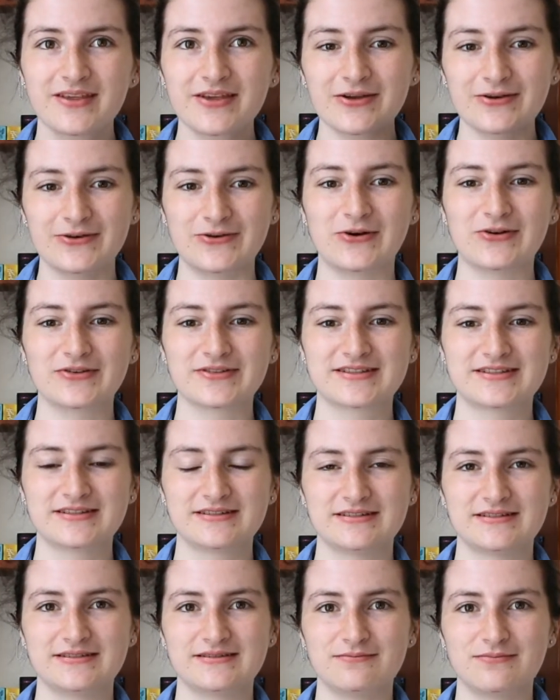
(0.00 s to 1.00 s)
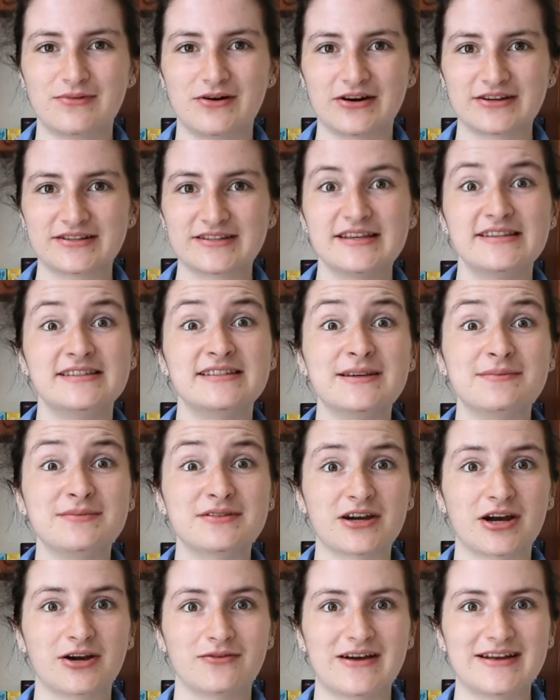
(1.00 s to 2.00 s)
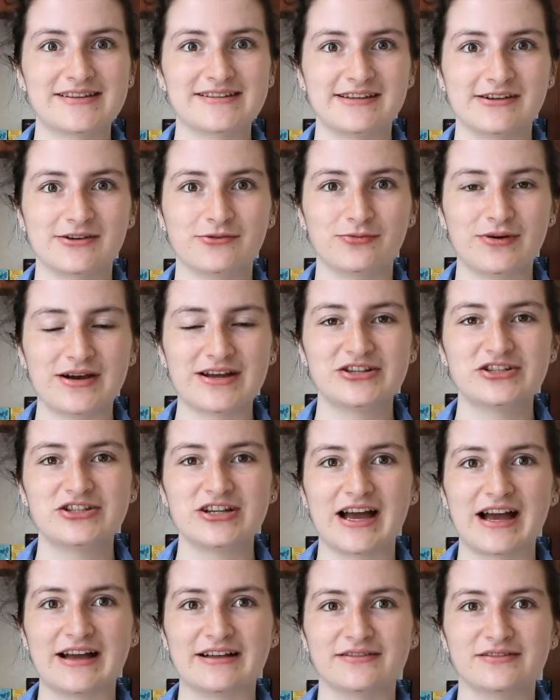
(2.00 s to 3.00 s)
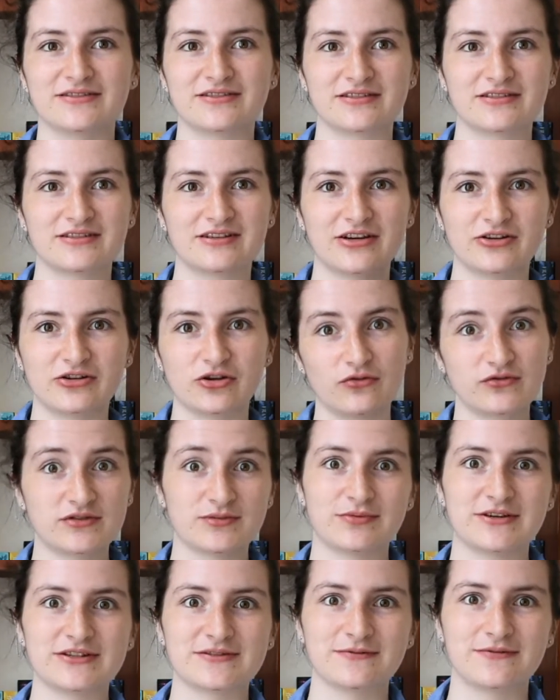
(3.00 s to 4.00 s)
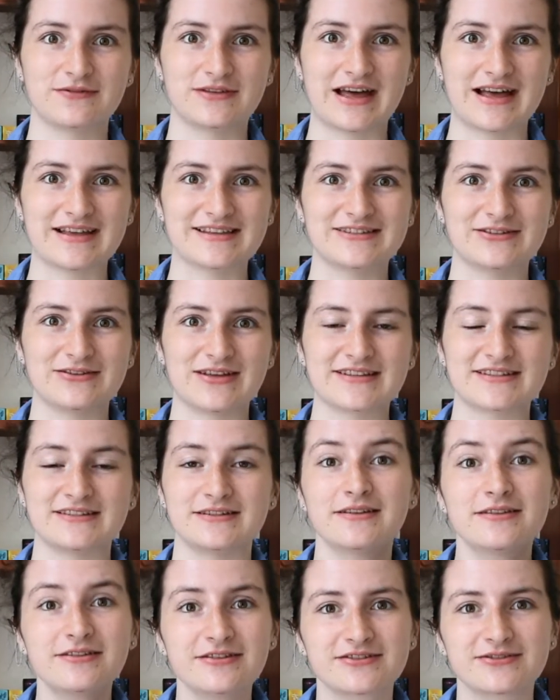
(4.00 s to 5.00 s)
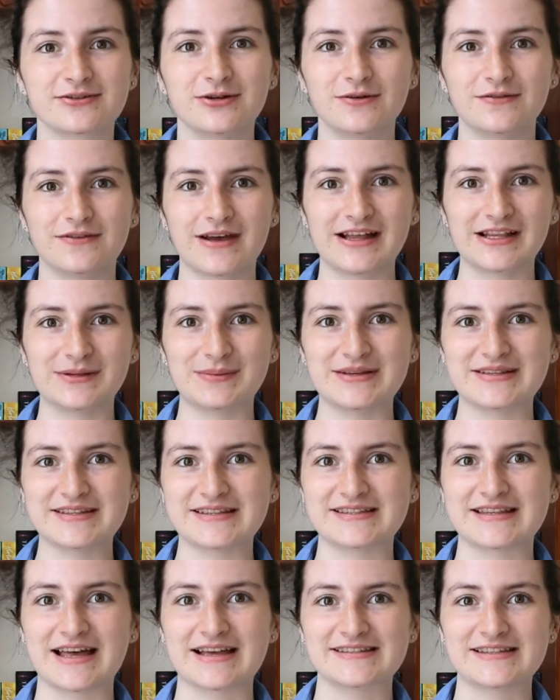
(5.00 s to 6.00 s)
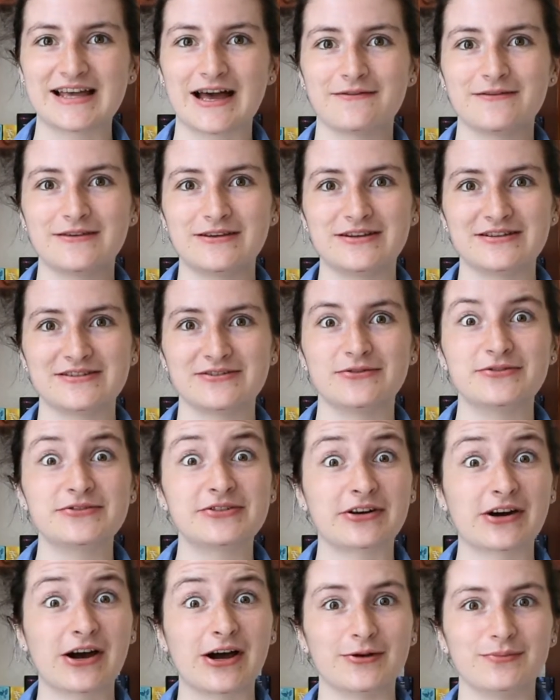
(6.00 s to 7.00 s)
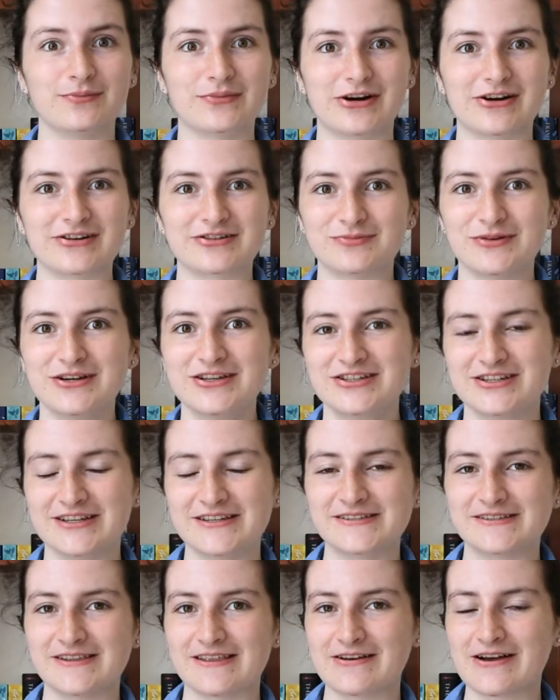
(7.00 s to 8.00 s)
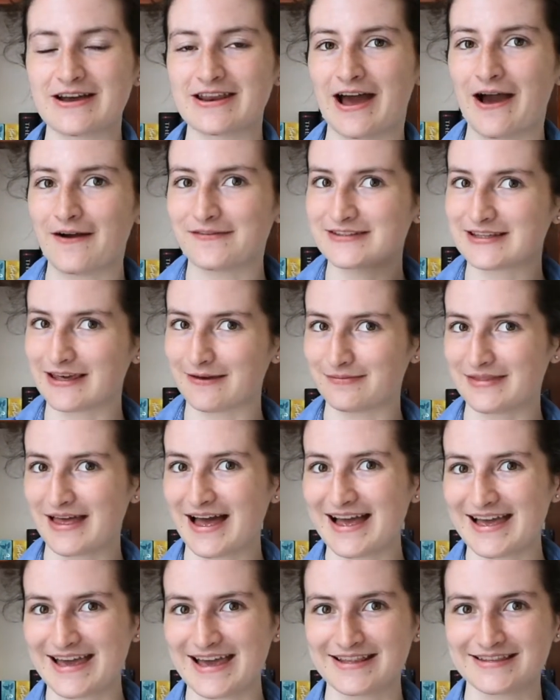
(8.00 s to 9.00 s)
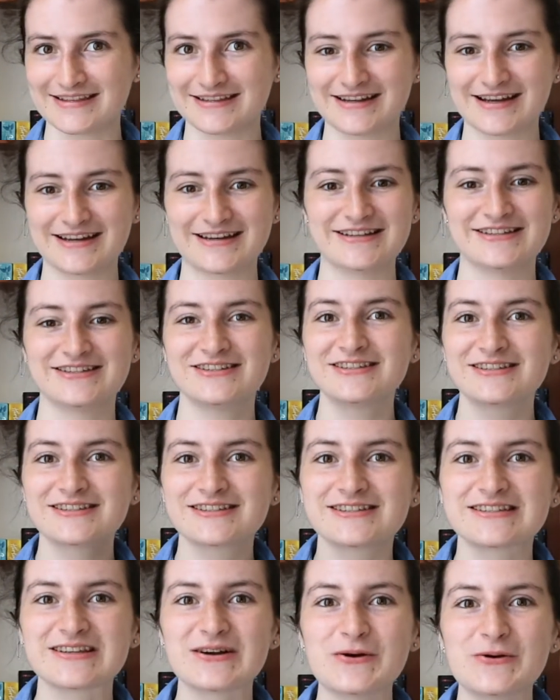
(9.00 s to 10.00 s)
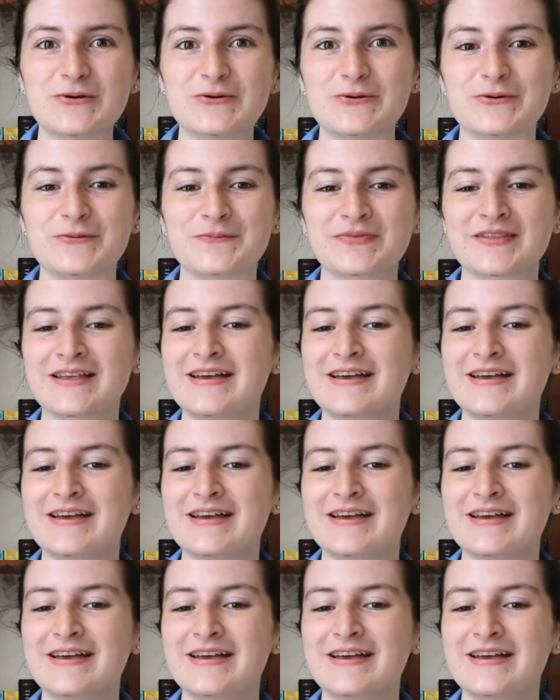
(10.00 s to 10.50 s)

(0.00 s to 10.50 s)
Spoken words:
not marked is deemed a heretic witch and can go to prison for that. So that's another sort of element, is that Safi and Isolde are unmarked witches, so they kind of have to keep that hidden. And it's just so,